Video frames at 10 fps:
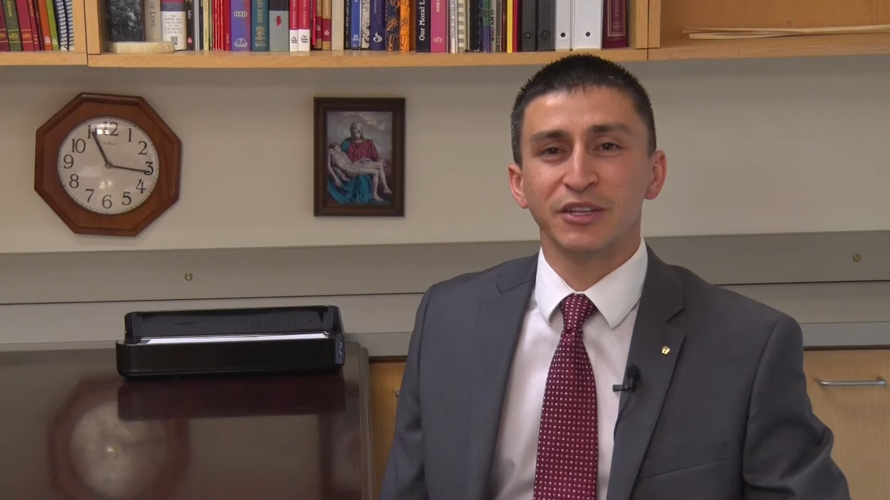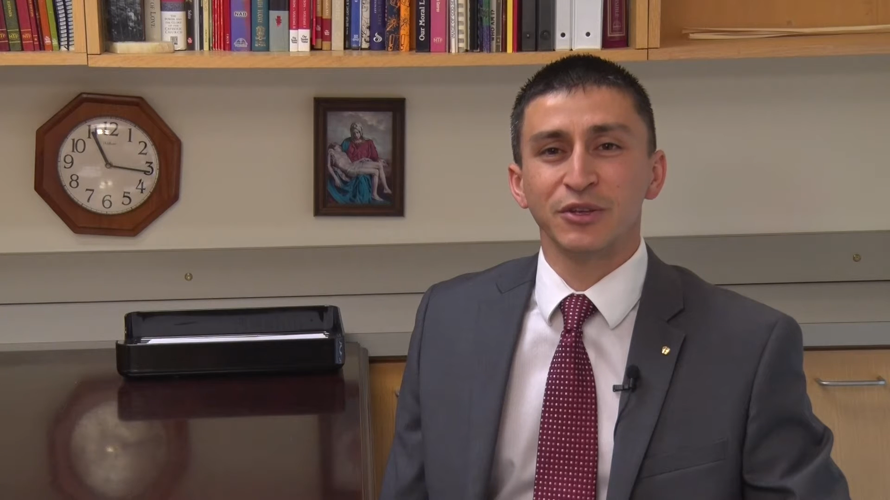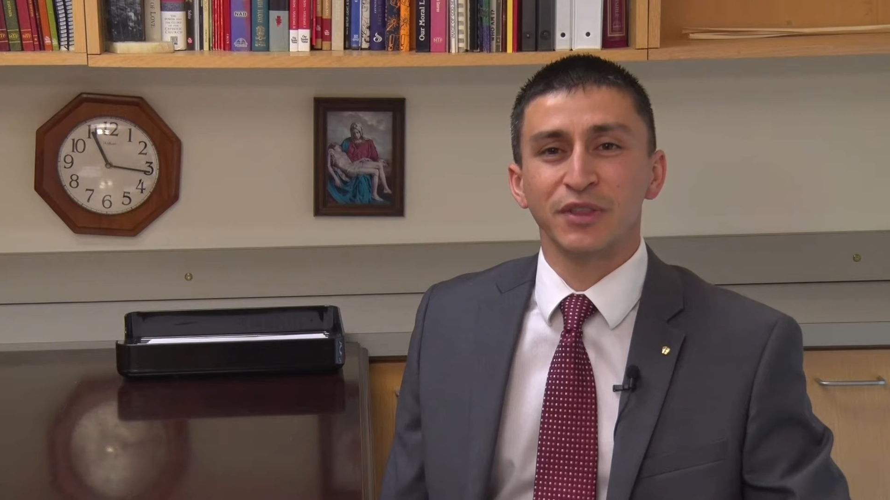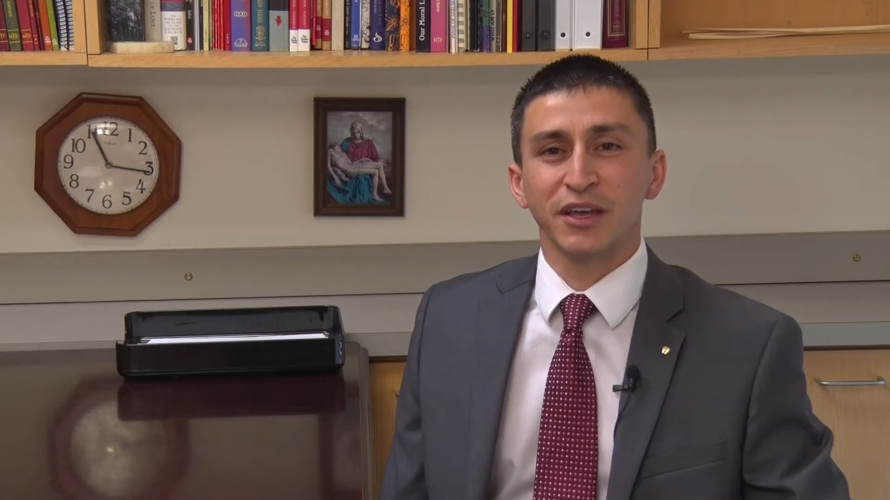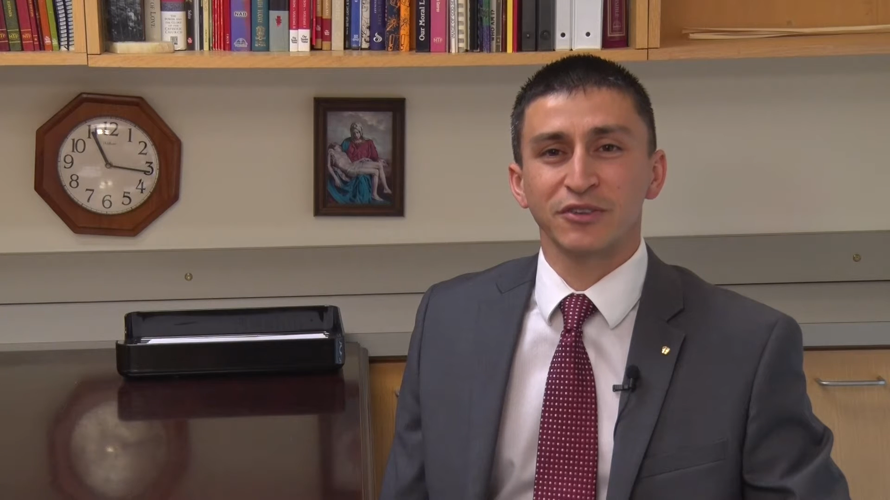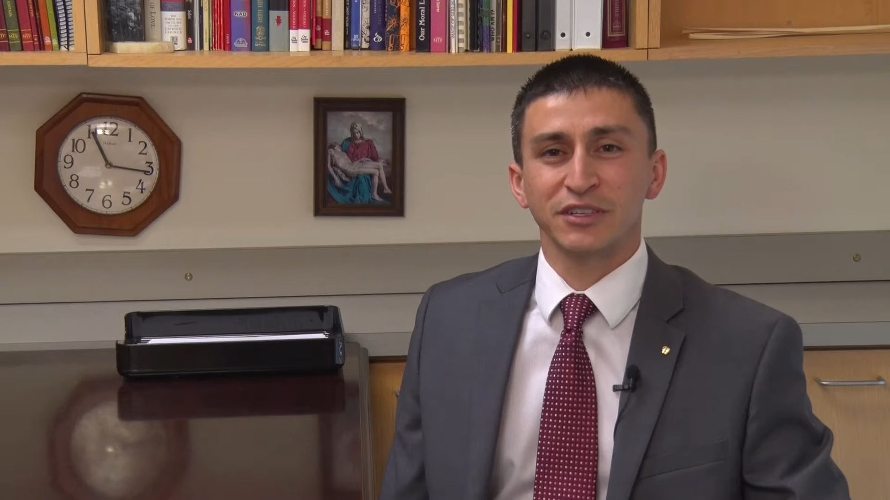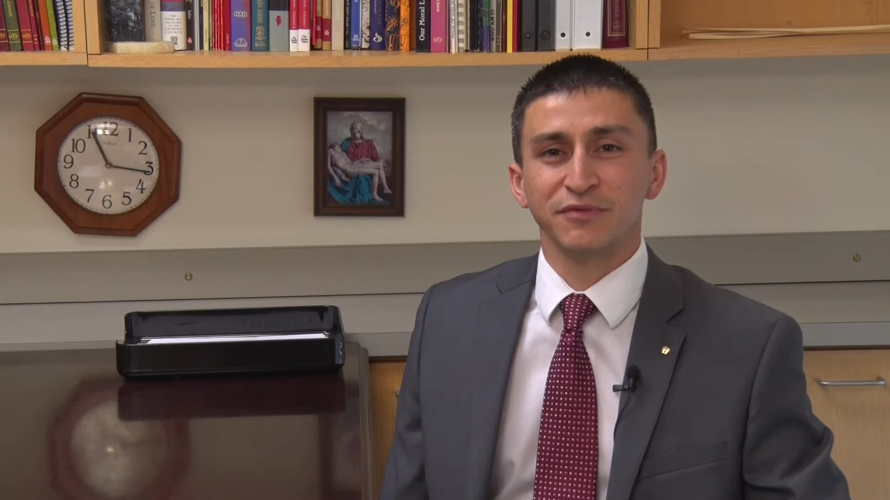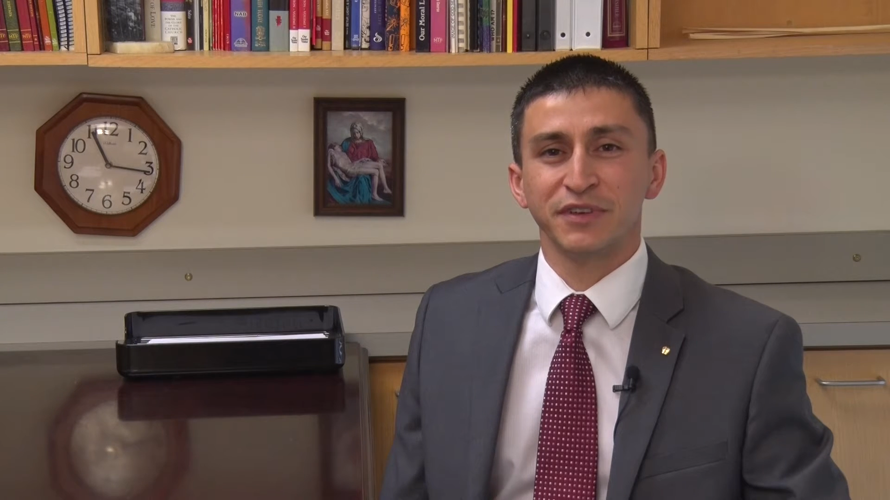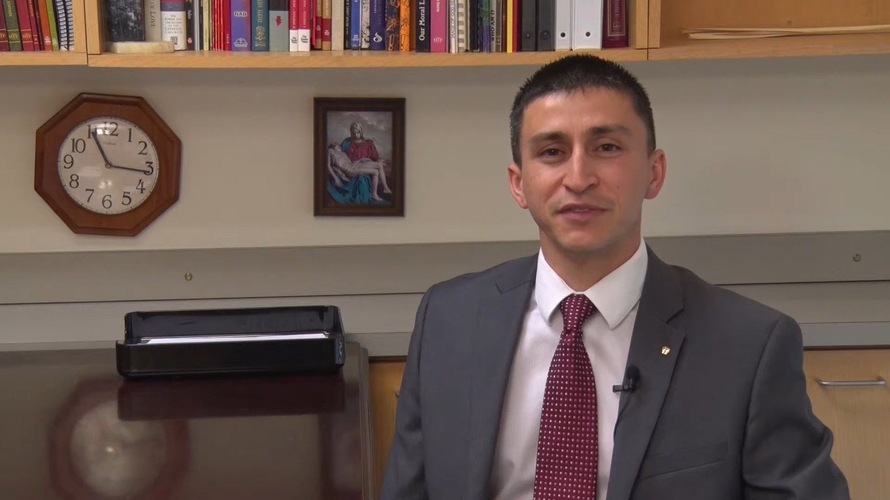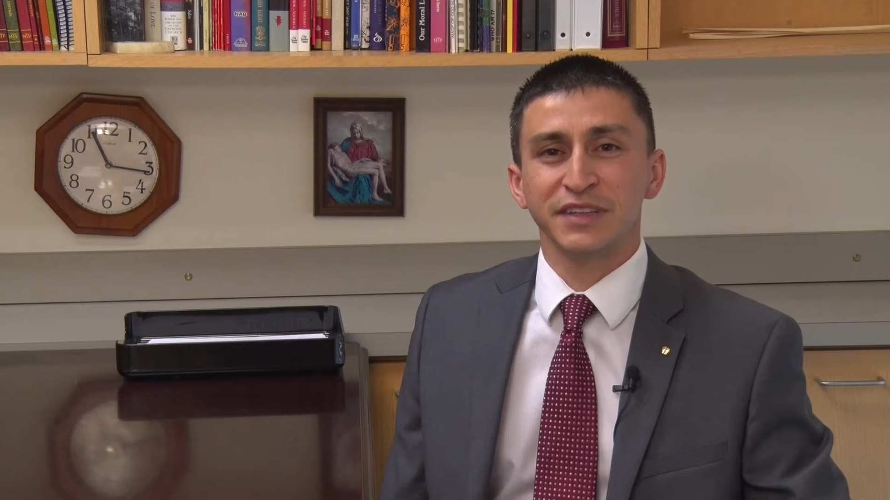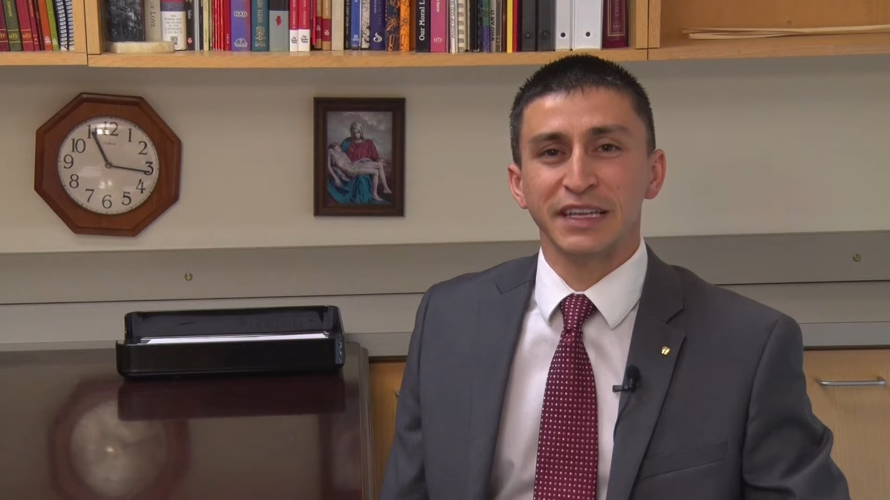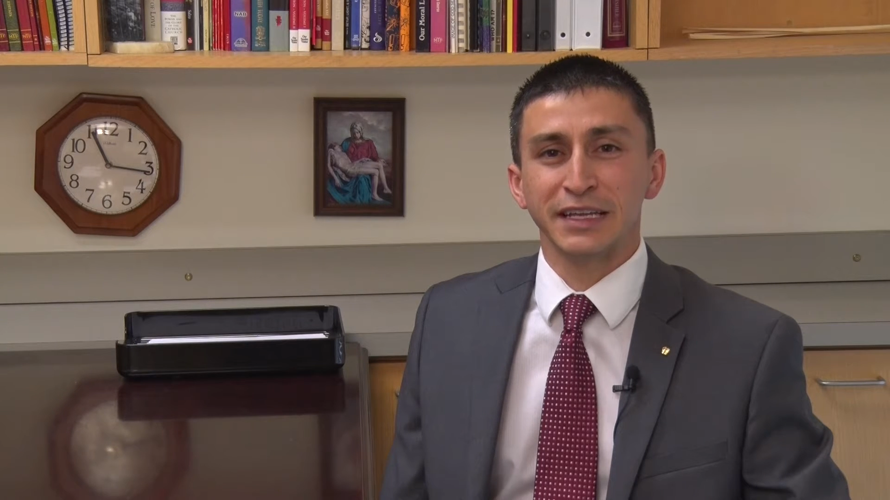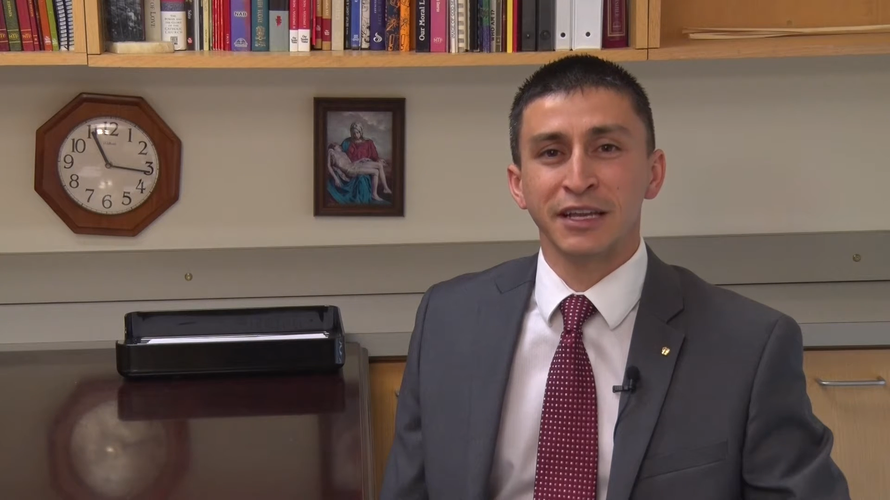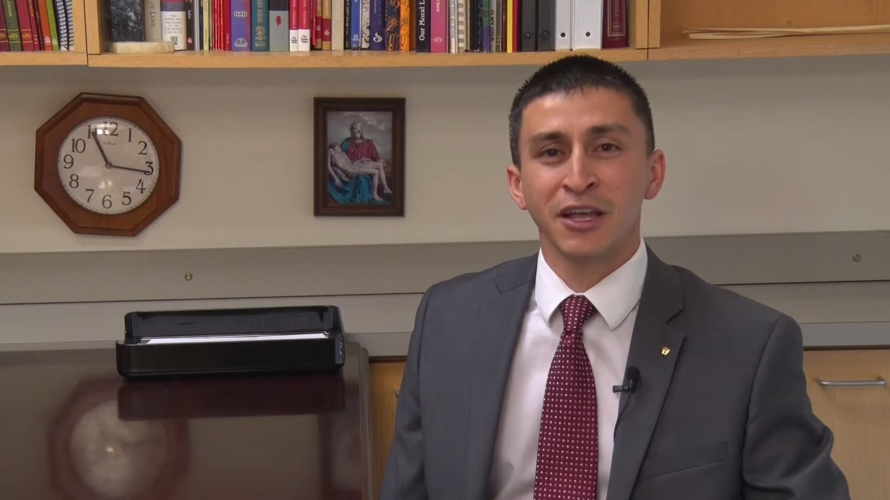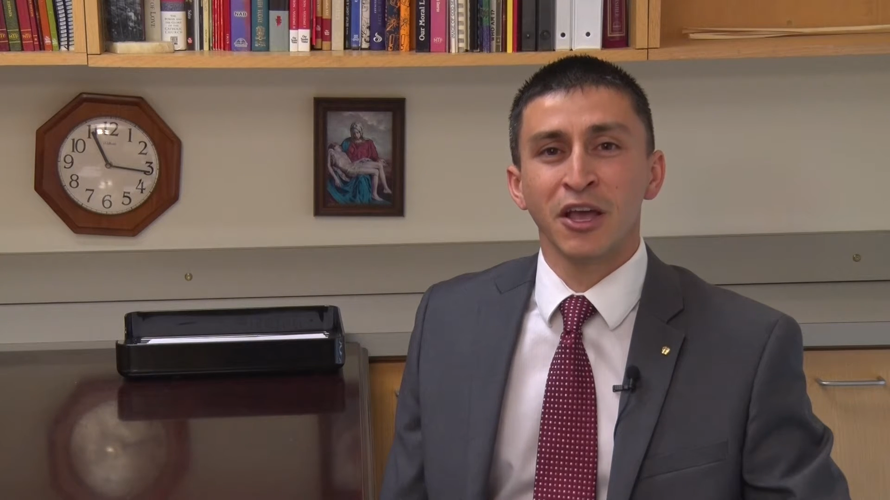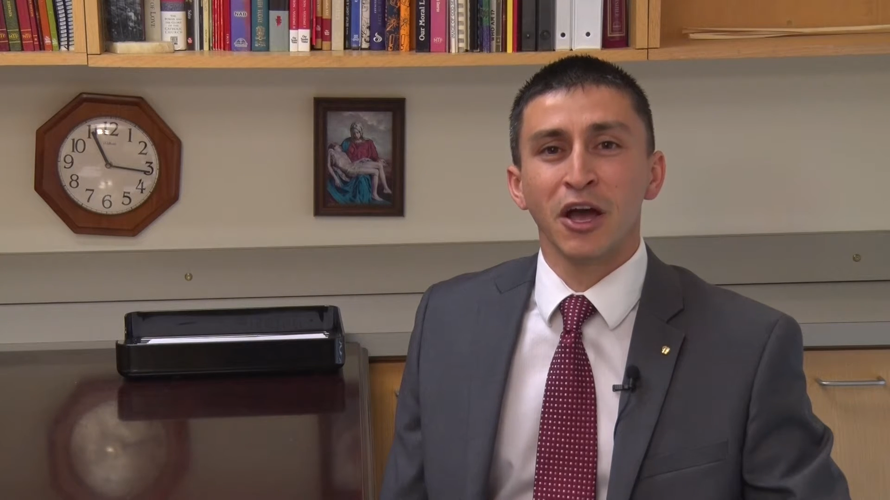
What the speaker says: 2015